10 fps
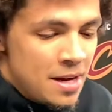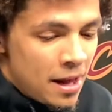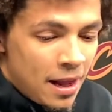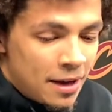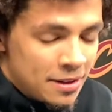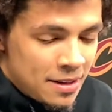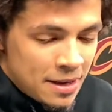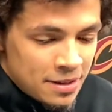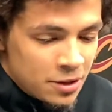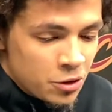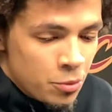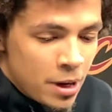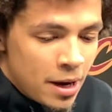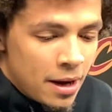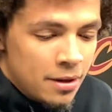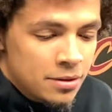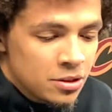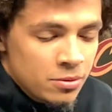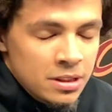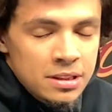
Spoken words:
a lot of the things I do, but just really